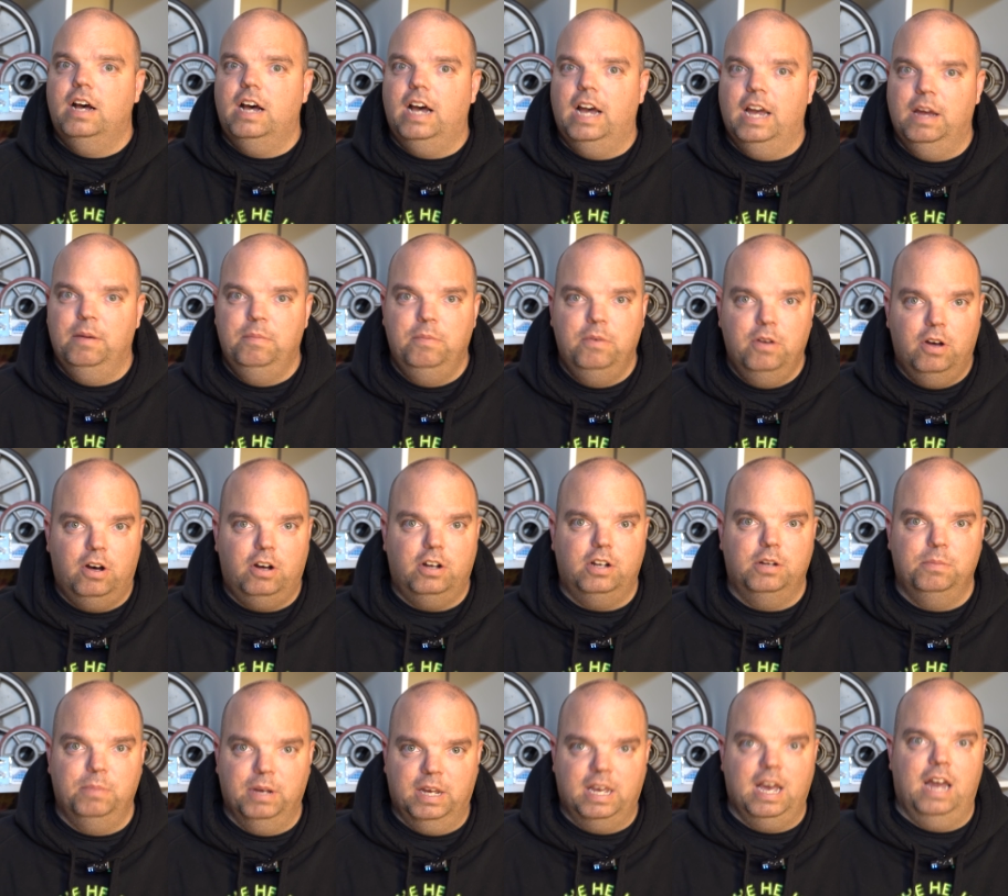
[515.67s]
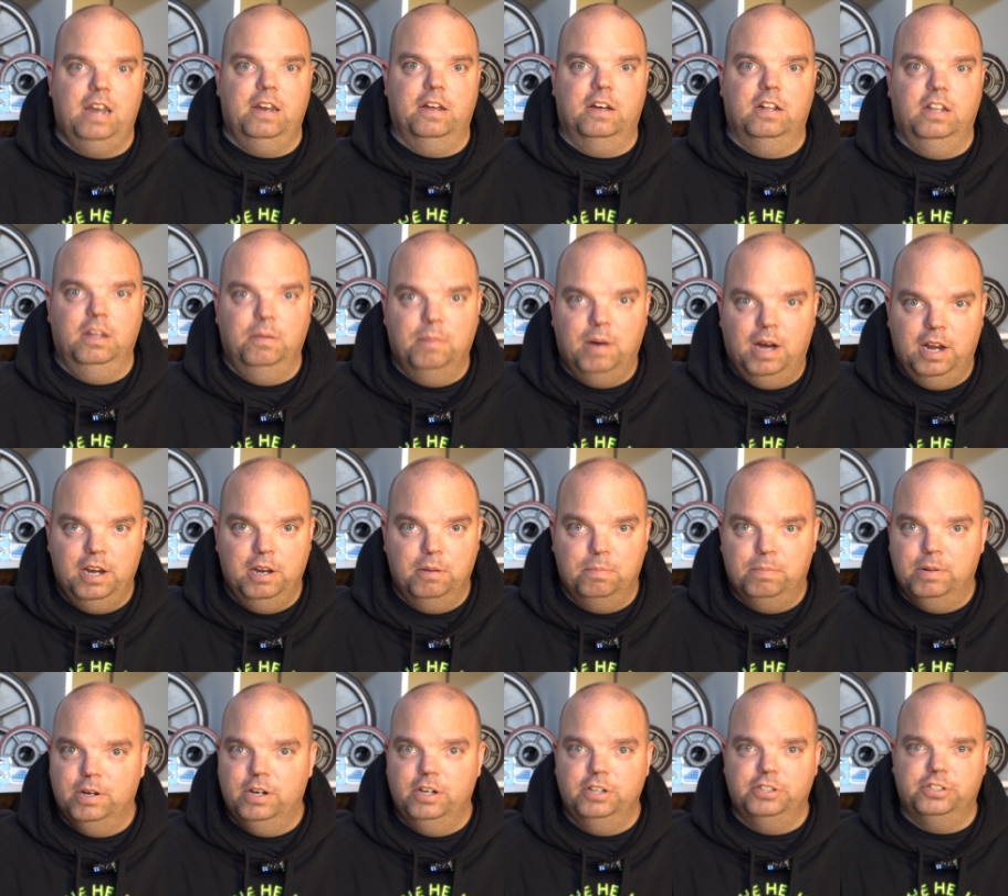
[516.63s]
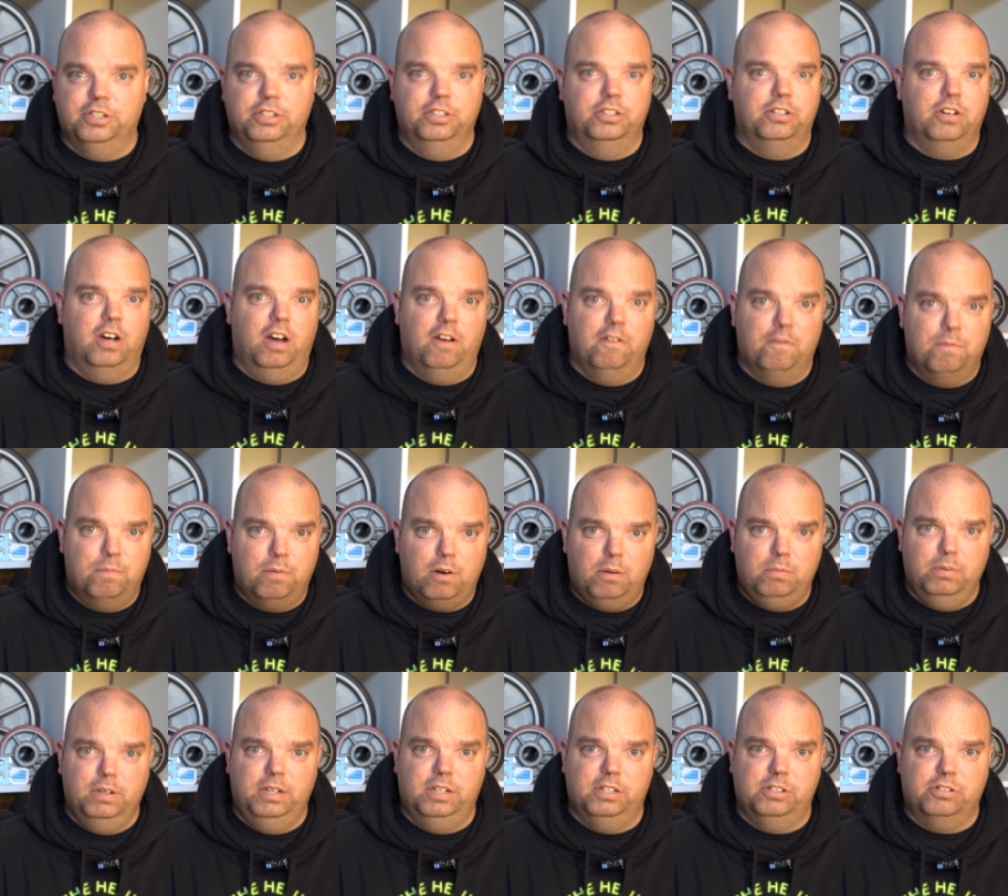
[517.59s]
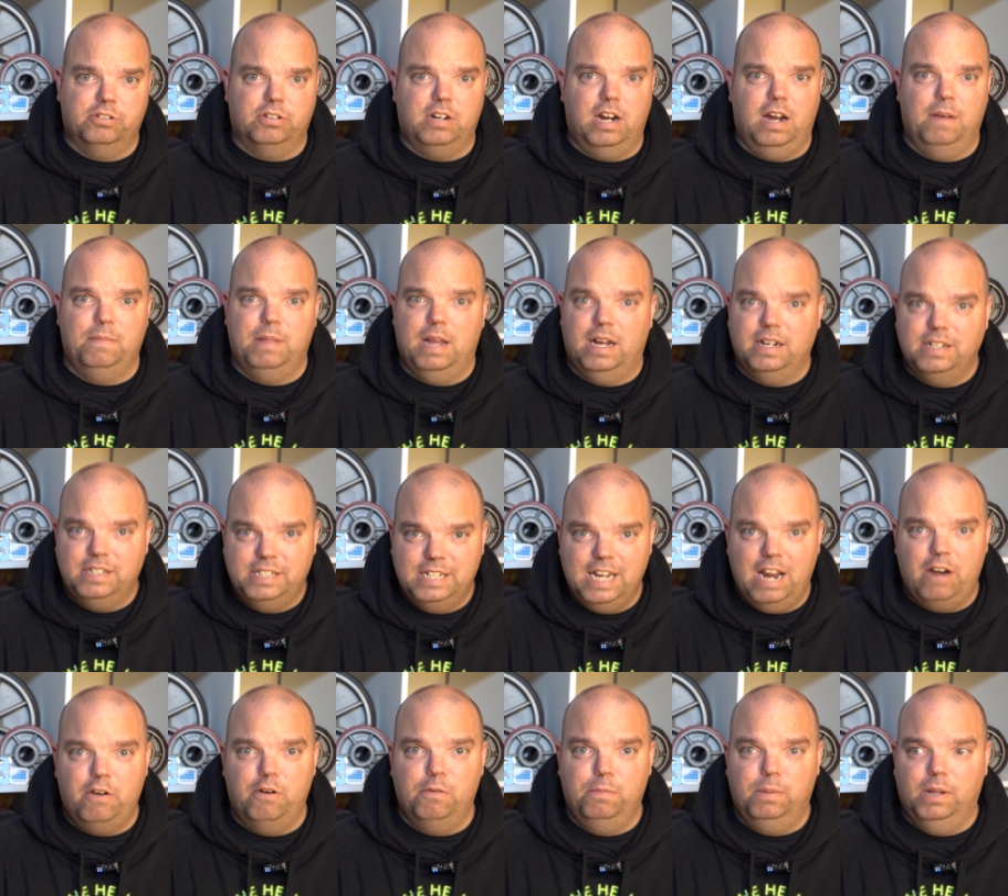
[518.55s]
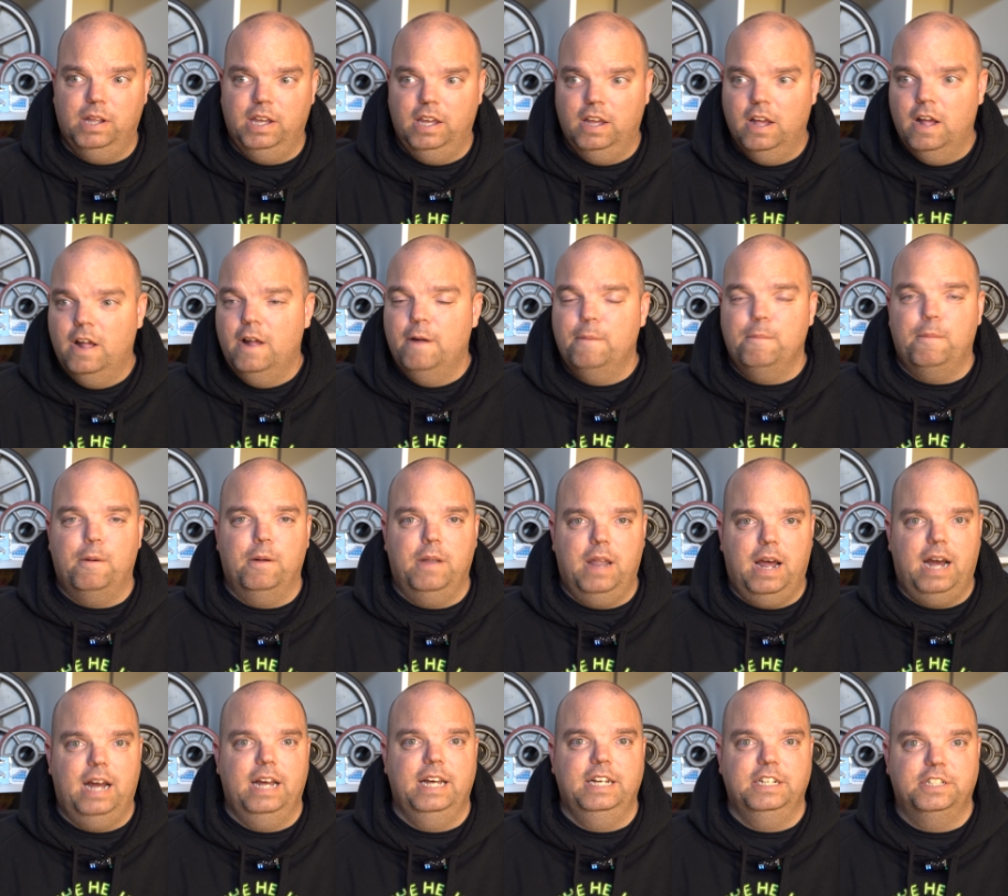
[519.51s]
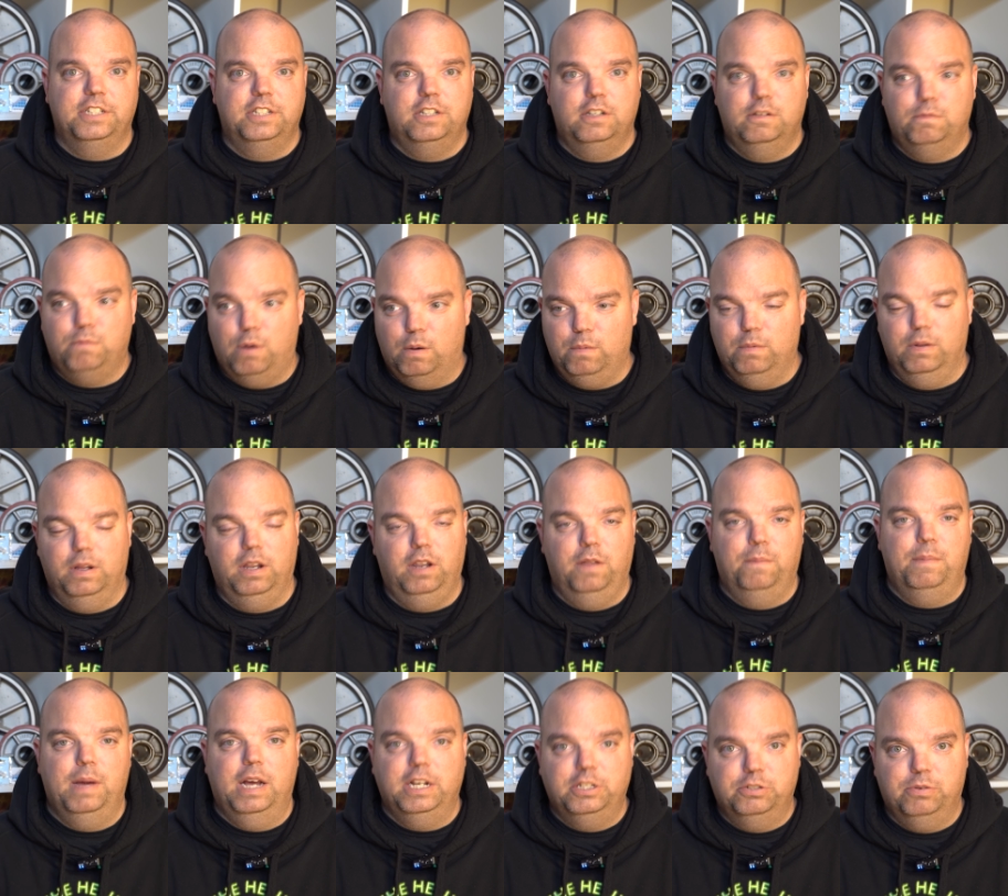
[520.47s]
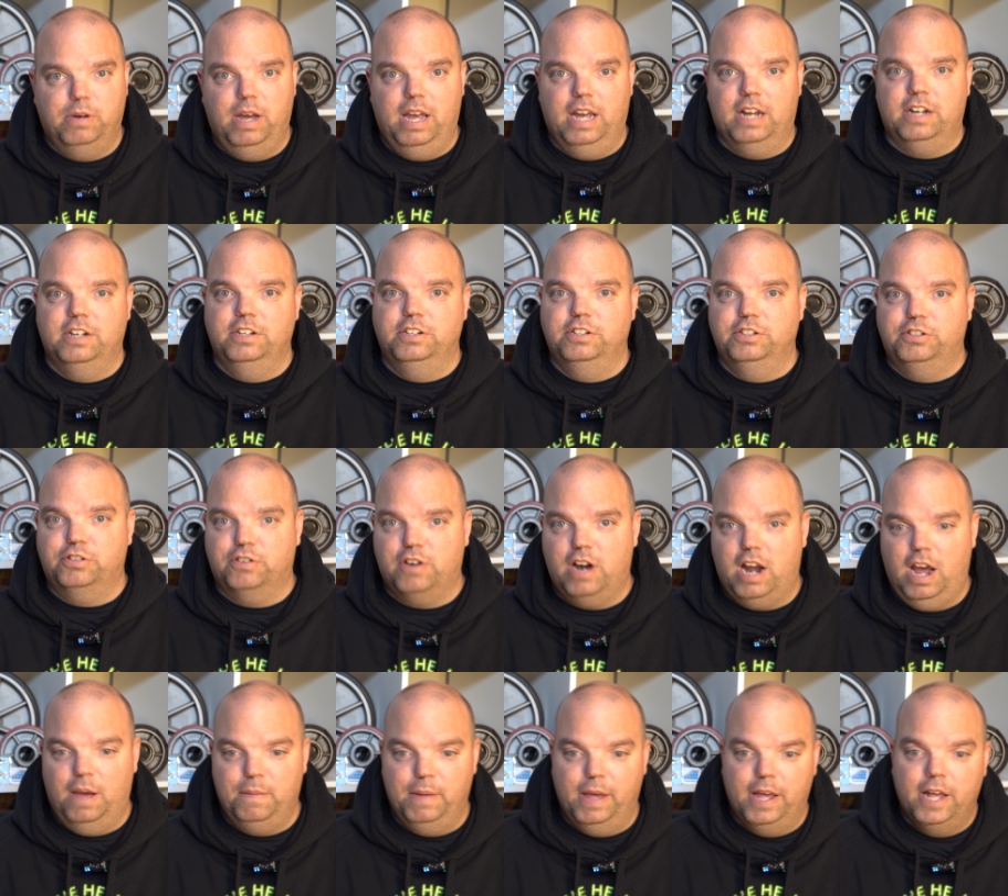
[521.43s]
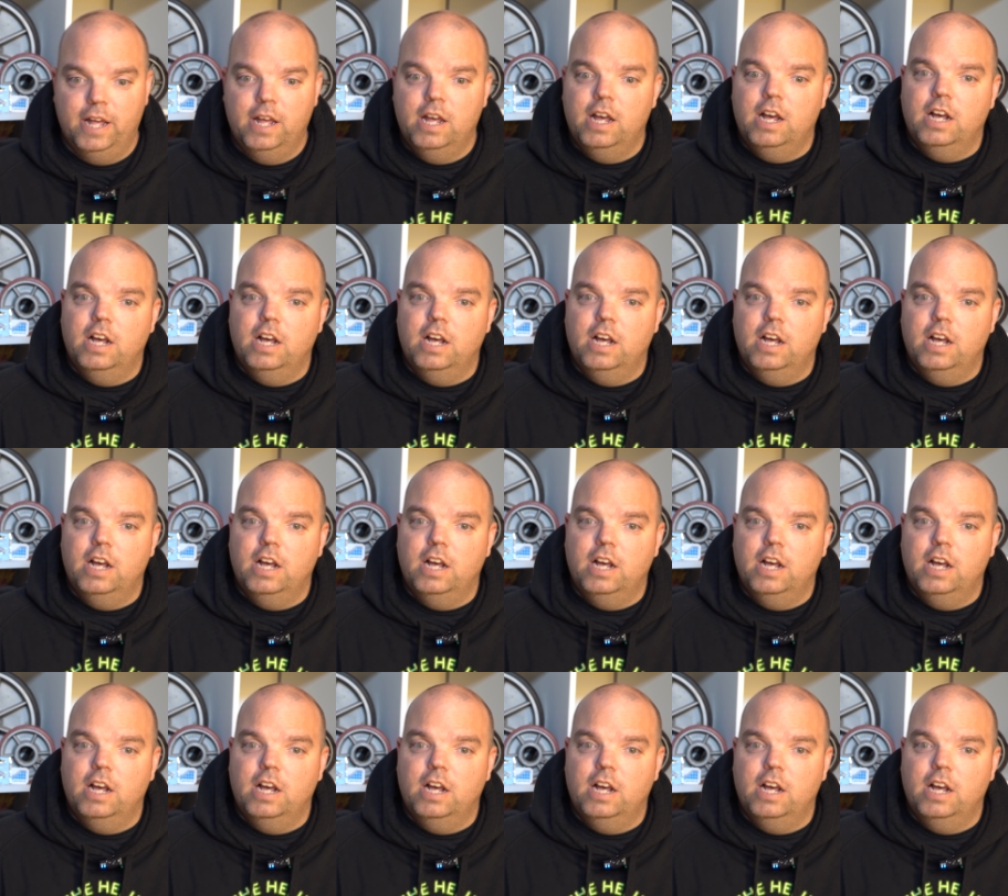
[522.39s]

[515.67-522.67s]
I am not a mechanically minded person, so I've probably described that terribly, but that is probably the best way I can describe it.